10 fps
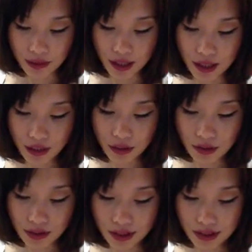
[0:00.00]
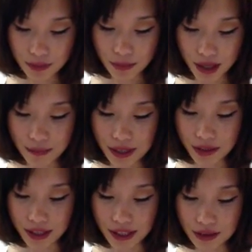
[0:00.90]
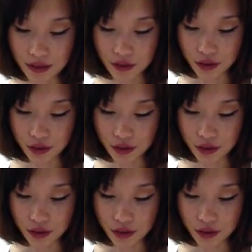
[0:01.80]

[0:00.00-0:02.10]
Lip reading: It causes the primary granule